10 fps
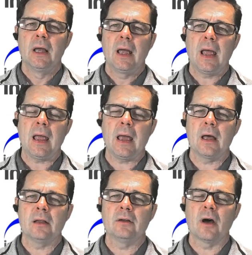
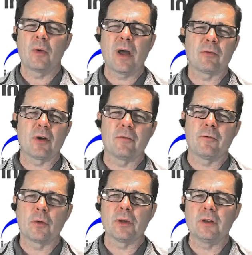and we have around
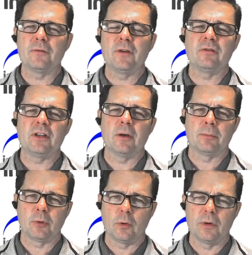40 to 50
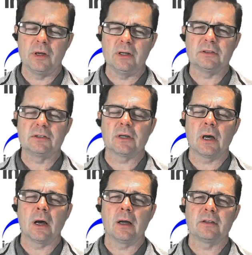employees
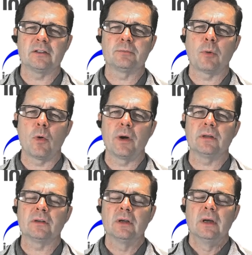at this point.
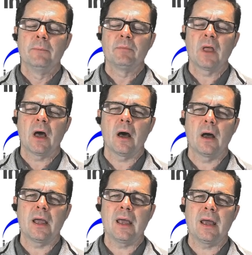
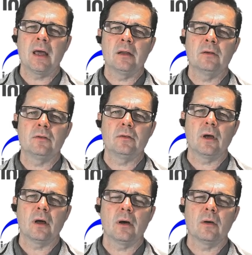And
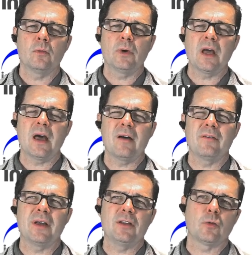we have
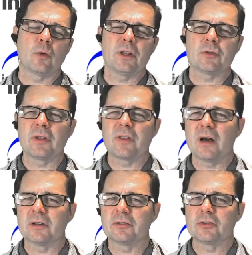a
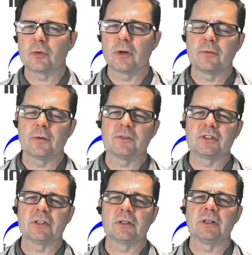23,000 square foot
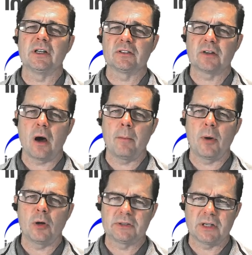facility in
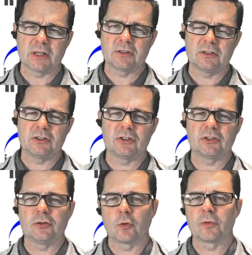Tomball, Texas,
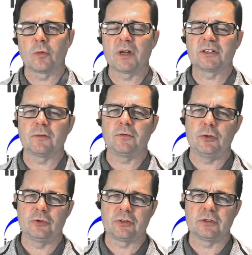just northwest of
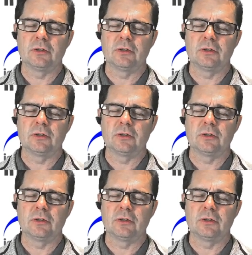Houston,